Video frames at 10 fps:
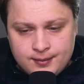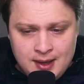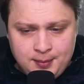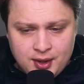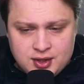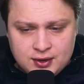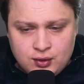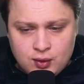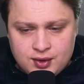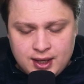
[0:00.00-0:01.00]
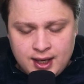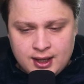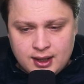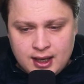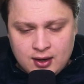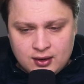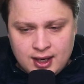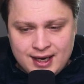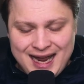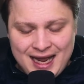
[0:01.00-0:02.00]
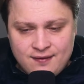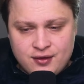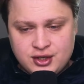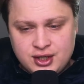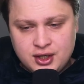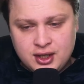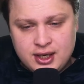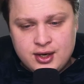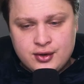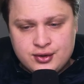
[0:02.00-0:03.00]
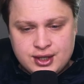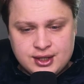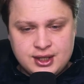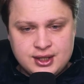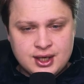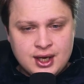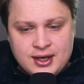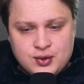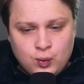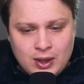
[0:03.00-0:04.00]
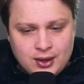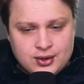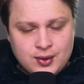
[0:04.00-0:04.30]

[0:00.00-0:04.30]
and parts of North Carolina and Virginia could get in those 60s as well.